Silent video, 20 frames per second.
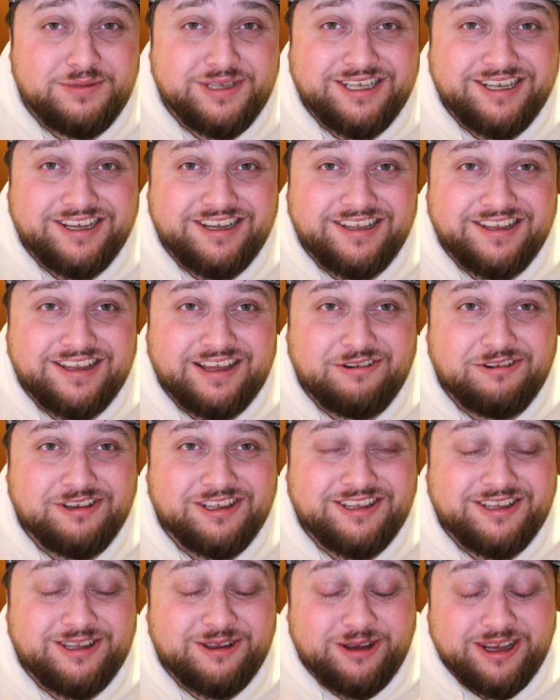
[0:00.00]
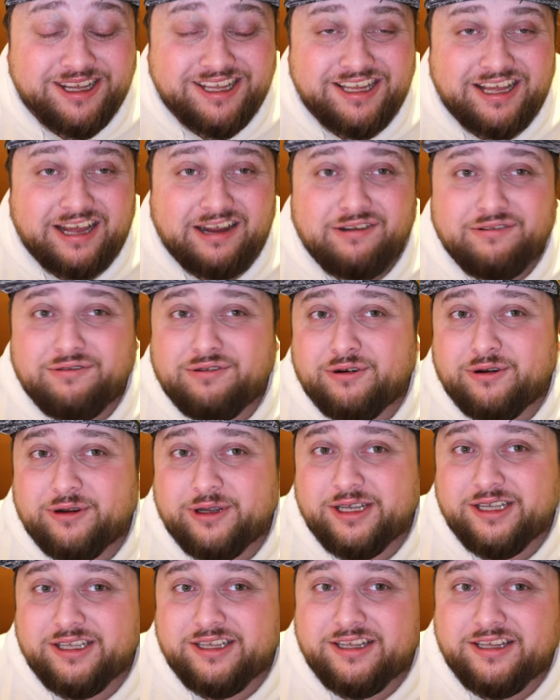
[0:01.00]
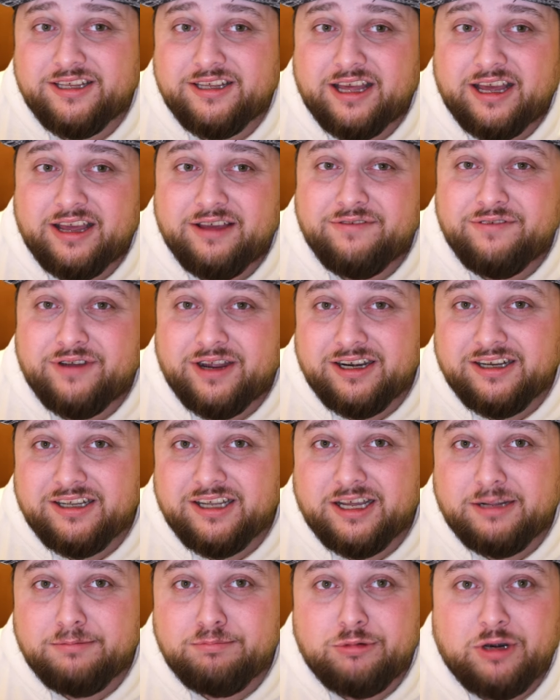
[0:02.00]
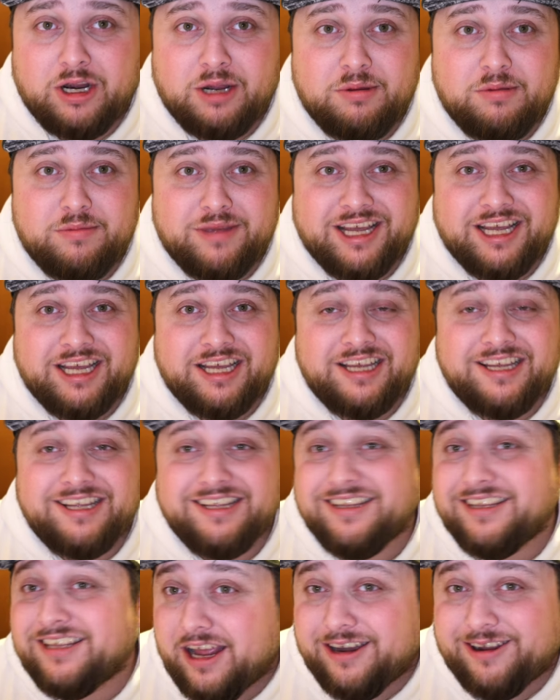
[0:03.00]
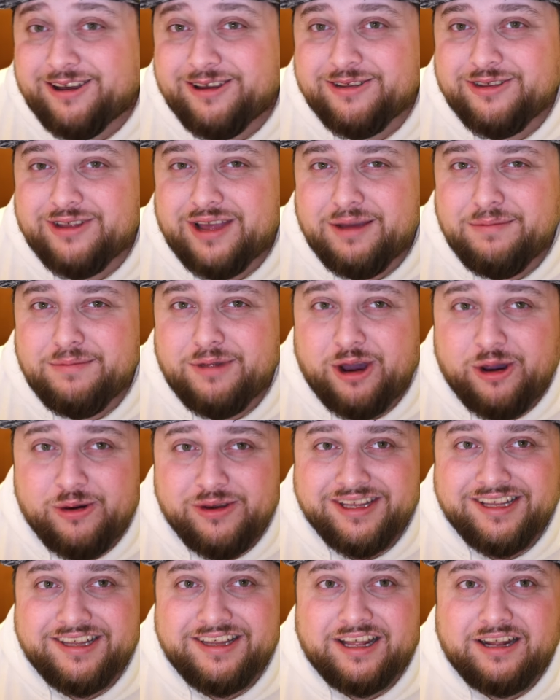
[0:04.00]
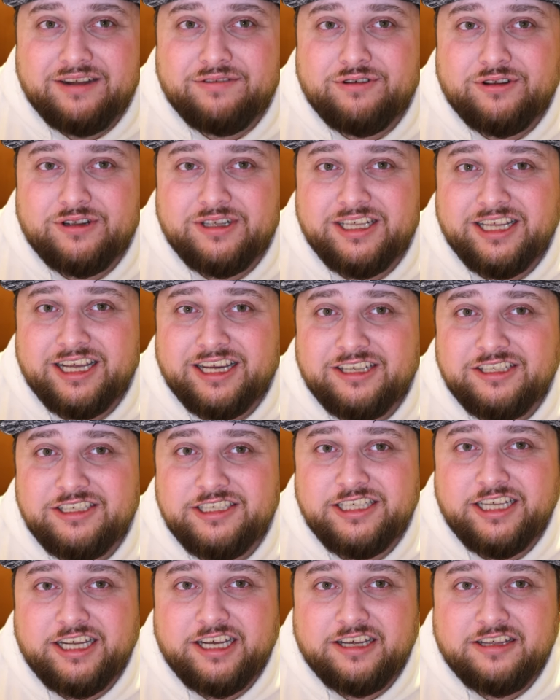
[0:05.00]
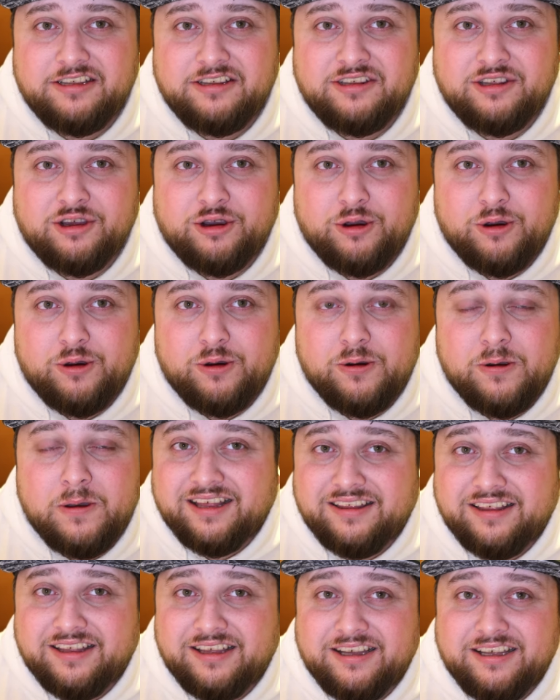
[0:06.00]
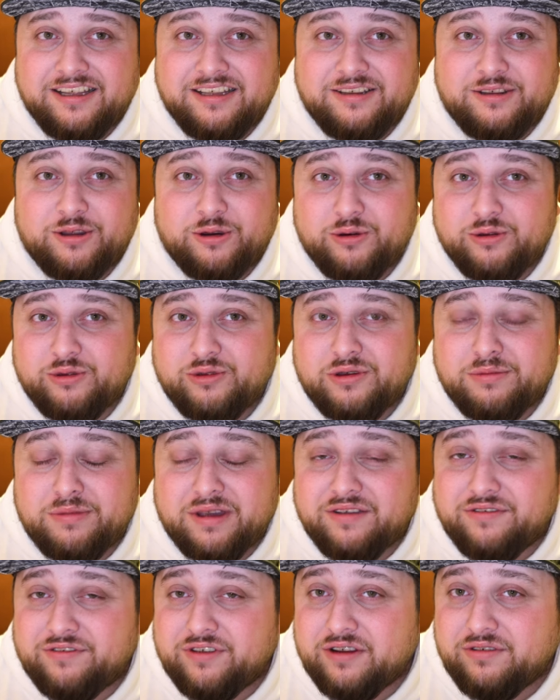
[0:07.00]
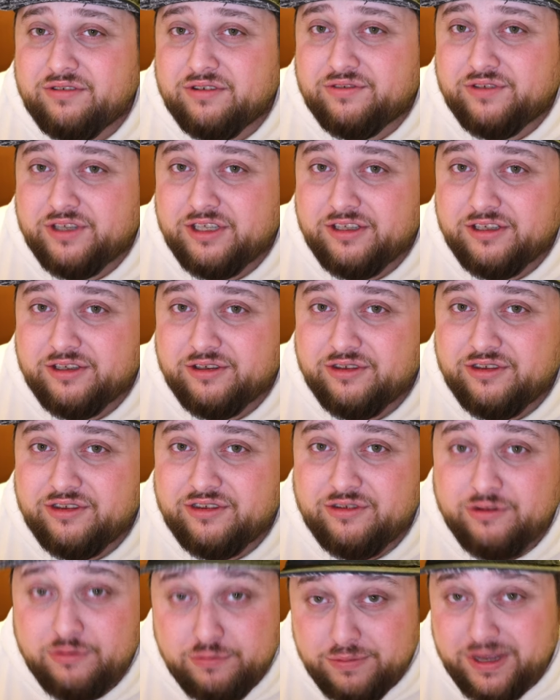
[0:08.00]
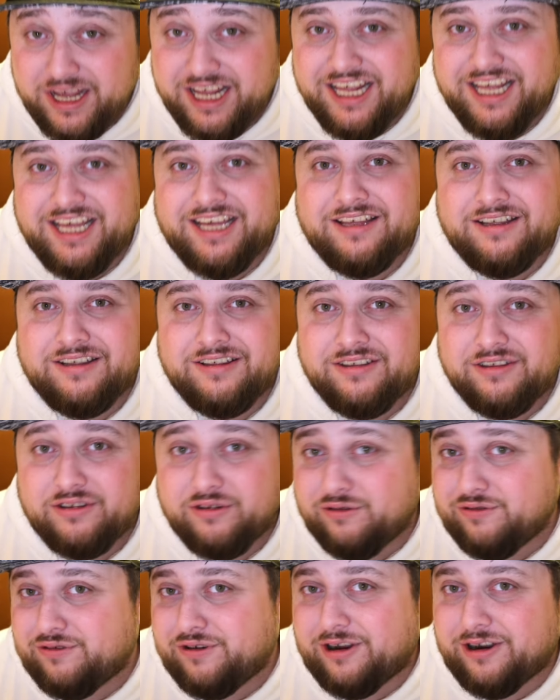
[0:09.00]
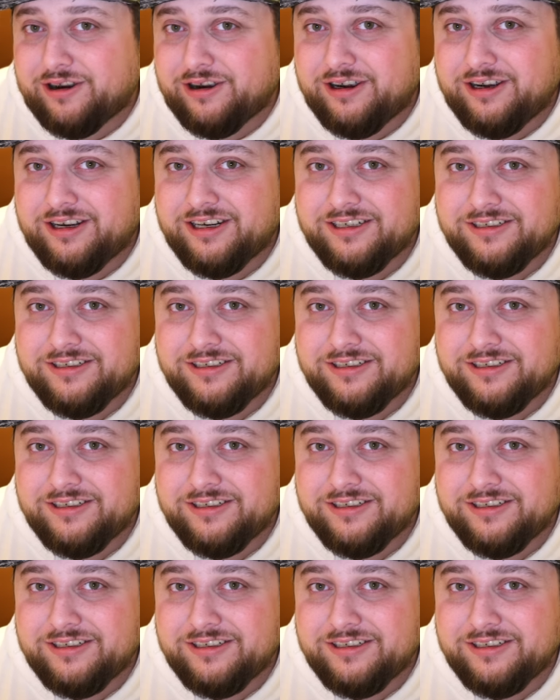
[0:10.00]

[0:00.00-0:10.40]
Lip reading: because I was so excited for it. I finally had Prime in my hand. And also, I'm always excited for the LGX. So I say those were my favorite videos to make so far.